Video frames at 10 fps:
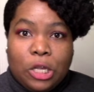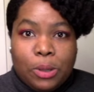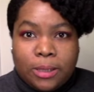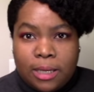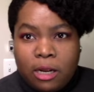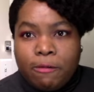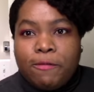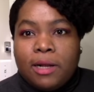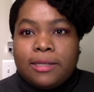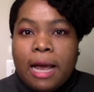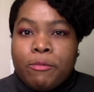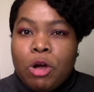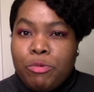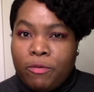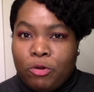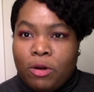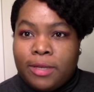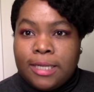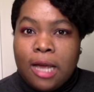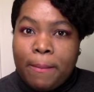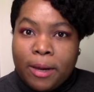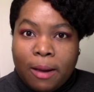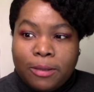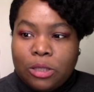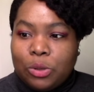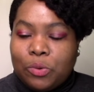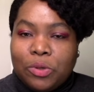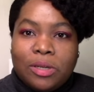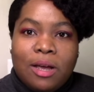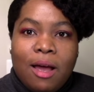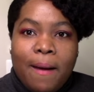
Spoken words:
you'll see the full demo and review of this coming up soon.